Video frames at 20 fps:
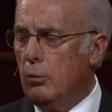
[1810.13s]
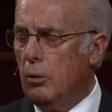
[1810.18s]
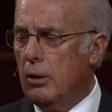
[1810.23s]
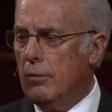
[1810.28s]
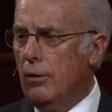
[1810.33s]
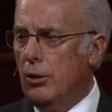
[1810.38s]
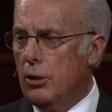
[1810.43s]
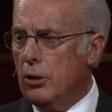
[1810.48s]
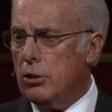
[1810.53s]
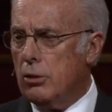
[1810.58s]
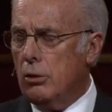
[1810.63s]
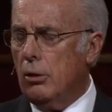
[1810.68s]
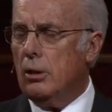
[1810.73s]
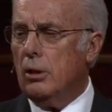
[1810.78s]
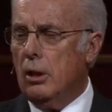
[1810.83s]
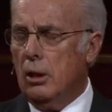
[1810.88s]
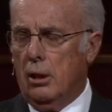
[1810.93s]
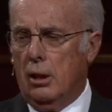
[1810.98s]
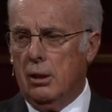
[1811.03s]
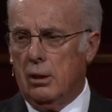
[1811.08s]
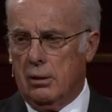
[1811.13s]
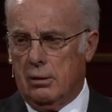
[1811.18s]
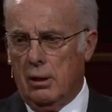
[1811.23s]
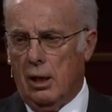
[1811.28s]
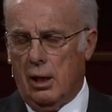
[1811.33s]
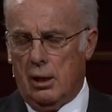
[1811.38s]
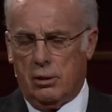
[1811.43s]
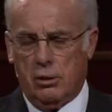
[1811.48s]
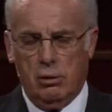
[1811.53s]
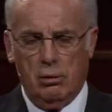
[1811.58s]
He would have understood the,
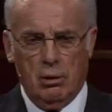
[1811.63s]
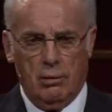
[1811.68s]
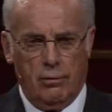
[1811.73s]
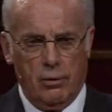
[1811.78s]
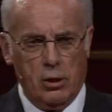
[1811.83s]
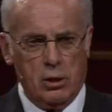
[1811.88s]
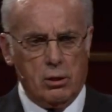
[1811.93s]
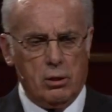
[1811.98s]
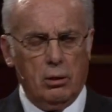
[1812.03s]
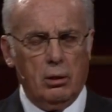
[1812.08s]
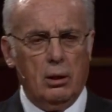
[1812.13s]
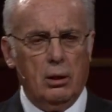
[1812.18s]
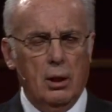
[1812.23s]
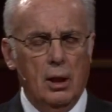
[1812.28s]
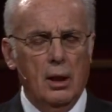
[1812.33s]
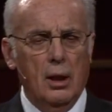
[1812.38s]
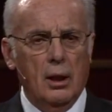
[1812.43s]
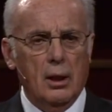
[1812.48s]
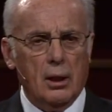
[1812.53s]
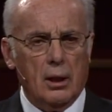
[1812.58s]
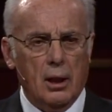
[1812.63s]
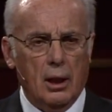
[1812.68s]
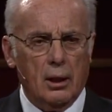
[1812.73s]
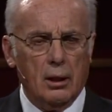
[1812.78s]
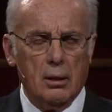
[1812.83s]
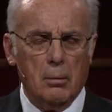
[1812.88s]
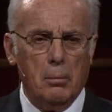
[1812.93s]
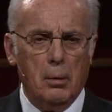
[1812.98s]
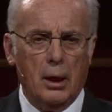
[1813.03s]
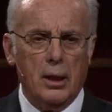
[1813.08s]
God's universal
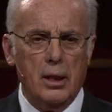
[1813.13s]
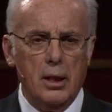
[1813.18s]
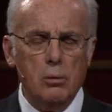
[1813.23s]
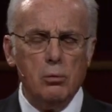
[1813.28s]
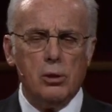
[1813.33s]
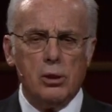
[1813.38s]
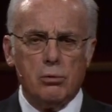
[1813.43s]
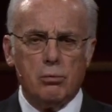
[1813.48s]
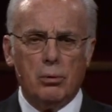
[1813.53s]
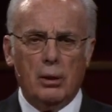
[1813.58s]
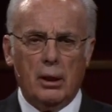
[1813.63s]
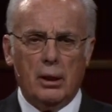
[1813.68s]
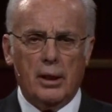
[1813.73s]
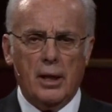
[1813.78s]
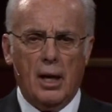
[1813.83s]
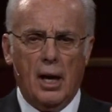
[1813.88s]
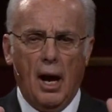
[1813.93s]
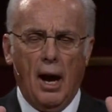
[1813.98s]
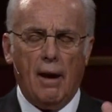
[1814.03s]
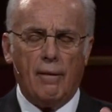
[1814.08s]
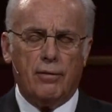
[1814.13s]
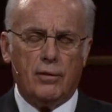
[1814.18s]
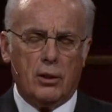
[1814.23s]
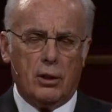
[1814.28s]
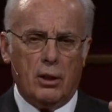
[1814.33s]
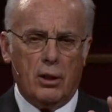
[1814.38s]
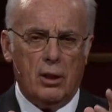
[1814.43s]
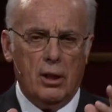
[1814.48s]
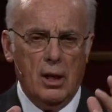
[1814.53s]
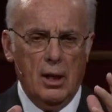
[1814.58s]
kingdom, but he was really
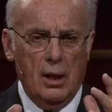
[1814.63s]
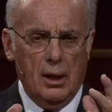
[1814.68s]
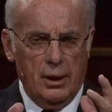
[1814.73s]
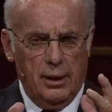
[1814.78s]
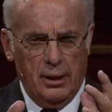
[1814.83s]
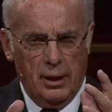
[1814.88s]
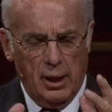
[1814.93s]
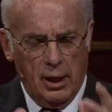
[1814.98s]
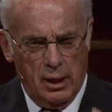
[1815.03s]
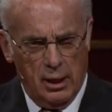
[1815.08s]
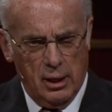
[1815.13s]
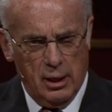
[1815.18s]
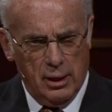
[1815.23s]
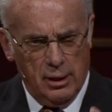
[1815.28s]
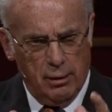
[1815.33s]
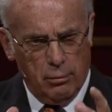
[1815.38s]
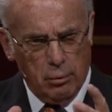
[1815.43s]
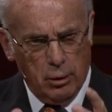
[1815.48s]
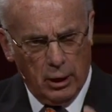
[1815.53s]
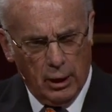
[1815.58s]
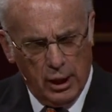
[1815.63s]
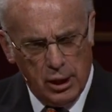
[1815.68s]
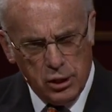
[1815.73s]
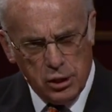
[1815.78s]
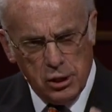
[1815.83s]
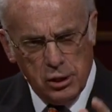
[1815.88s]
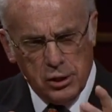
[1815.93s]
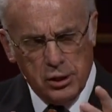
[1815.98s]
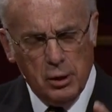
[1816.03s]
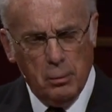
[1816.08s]
after the, uh, uh, the
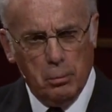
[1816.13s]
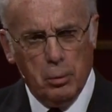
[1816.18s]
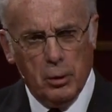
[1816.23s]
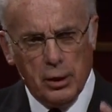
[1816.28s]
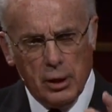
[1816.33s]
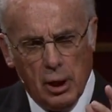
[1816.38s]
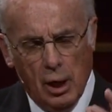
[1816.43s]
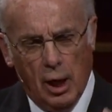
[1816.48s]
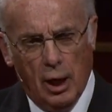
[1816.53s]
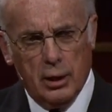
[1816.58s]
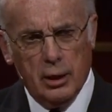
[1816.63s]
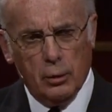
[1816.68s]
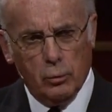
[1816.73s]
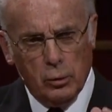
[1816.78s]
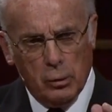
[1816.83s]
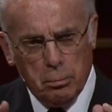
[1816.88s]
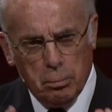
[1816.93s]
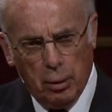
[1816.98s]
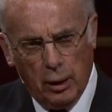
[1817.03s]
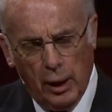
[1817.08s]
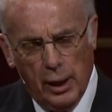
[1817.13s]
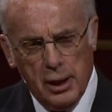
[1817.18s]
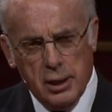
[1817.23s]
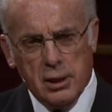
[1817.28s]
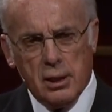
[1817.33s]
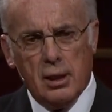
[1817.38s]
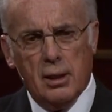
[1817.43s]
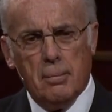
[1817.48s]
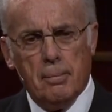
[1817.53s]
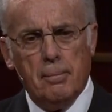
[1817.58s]
relationship with God that would
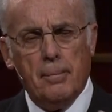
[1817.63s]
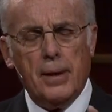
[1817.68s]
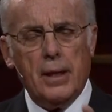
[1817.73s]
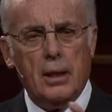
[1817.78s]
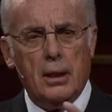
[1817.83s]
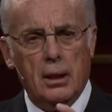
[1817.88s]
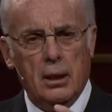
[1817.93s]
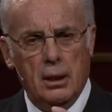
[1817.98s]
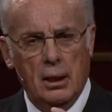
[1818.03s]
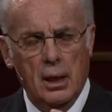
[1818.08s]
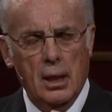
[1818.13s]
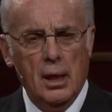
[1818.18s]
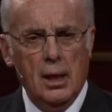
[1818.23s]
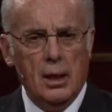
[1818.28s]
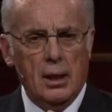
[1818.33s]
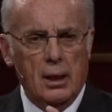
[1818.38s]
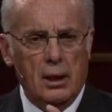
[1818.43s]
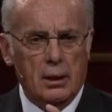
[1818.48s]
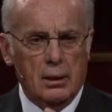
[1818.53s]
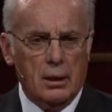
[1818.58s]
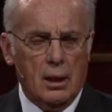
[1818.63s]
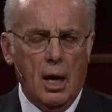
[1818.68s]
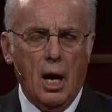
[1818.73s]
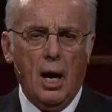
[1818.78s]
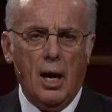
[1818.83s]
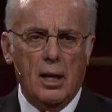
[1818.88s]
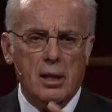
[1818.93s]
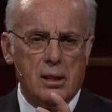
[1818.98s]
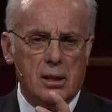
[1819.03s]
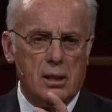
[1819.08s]
place him in, in
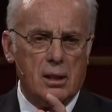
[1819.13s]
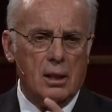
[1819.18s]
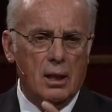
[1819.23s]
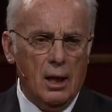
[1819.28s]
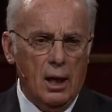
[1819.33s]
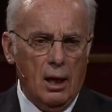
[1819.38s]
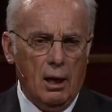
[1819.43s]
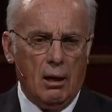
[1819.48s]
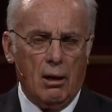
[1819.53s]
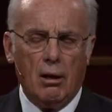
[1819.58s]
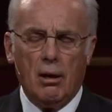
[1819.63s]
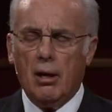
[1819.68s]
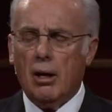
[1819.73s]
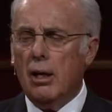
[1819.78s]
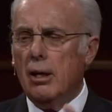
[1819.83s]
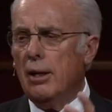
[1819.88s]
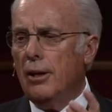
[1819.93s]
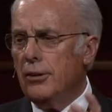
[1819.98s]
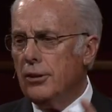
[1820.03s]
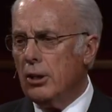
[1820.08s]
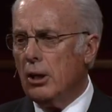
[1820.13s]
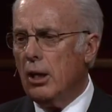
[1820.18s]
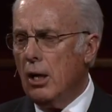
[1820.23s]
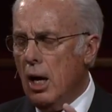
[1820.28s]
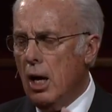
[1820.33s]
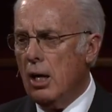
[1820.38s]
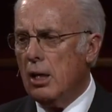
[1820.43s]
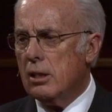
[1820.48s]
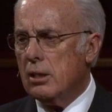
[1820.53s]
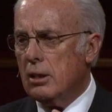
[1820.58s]
God's care, under
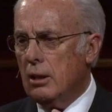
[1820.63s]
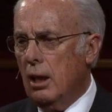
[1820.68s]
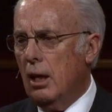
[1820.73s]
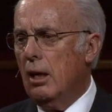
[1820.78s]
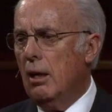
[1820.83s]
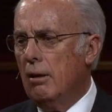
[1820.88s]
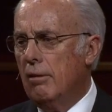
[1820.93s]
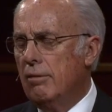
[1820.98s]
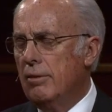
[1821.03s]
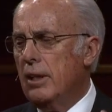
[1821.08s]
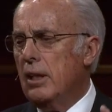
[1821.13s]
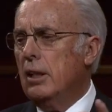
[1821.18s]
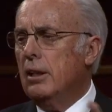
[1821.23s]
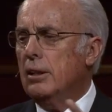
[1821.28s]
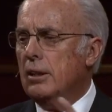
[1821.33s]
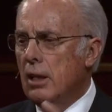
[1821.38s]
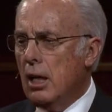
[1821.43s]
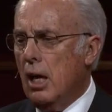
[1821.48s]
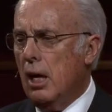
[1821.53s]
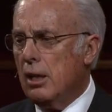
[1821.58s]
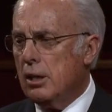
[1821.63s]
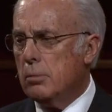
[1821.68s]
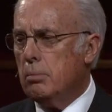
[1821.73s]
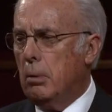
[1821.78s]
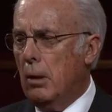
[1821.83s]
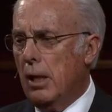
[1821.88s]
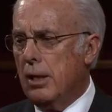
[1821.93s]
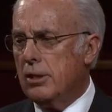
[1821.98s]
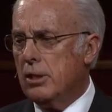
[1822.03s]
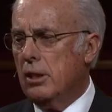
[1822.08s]
God's love, in God's
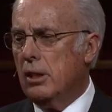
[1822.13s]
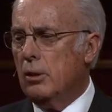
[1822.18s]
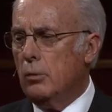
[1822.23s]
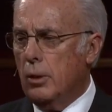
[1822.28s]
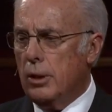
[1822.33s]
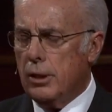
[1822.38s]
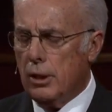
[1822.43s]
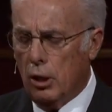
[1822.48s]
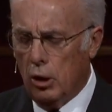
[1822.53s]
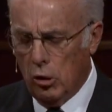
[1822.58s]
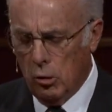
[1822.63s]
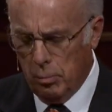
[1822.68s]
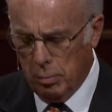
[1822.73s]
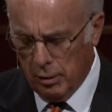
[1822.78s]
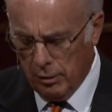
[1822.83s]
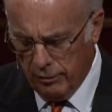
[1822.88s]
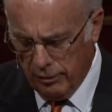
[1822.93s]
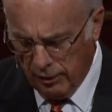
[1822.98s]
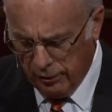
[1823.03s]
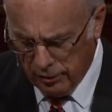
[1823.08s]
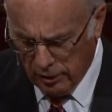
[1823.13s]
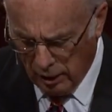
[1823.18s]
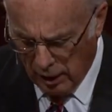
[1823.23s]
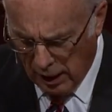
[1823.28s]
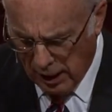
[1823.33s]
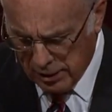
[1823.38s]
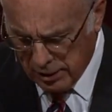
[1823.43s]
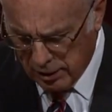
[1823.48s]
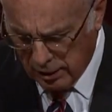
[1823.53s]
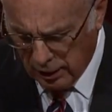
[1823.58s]
blessing, with the hope of
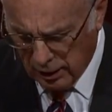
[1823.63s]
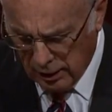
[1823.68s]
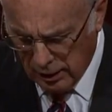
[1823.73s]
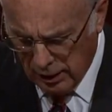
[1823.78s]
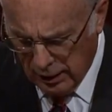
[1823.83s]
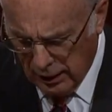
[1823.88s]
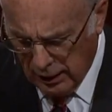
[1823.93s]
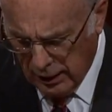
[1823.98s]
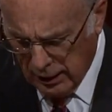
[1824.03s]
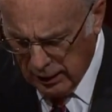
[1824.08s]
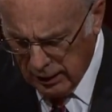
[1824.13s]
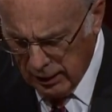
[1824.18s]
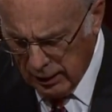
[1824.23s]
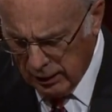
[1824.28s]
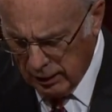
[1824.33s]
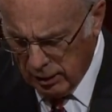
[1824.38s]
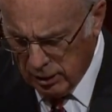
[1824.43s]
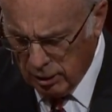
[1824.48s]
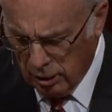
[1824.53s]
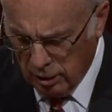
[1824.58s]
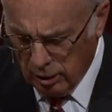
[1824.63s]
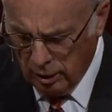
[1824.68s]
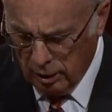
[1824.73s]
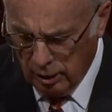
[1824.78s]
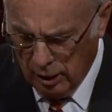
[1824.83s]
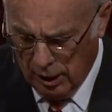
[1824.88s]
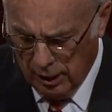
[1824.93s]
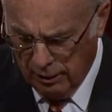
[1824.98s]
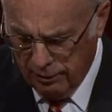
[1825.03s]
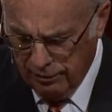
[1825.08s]
everlasting and
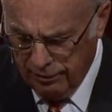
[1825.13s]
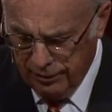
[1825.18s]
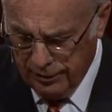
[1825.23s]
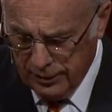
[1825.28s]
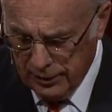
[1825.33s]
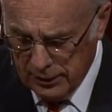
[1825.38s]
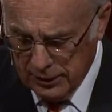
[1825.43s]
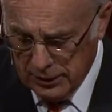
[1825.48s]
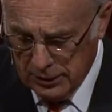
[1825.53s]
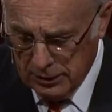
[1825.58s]
eternal life.